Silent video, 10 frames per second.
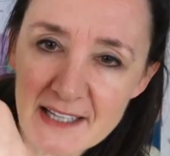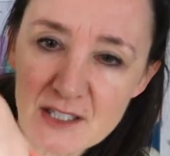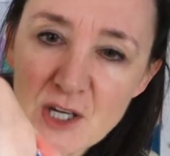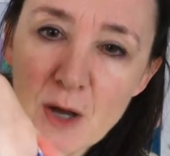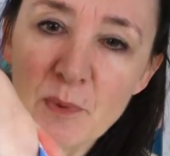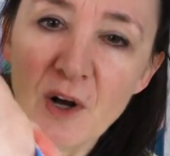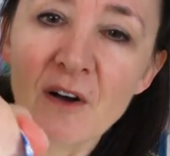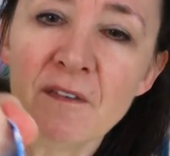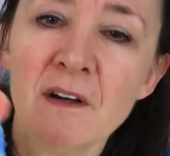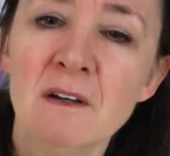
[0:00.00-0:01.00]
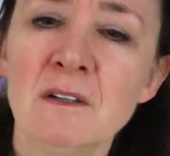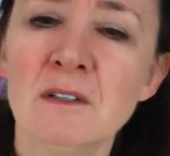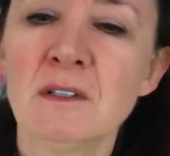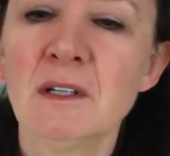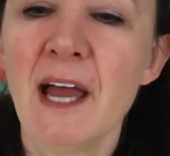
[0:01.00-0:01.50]
the top
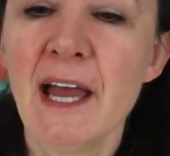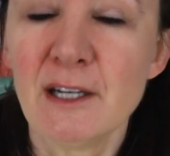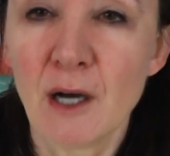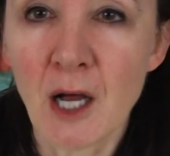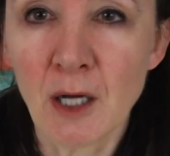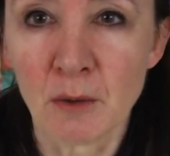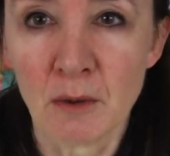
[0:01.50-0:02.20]
off and oh.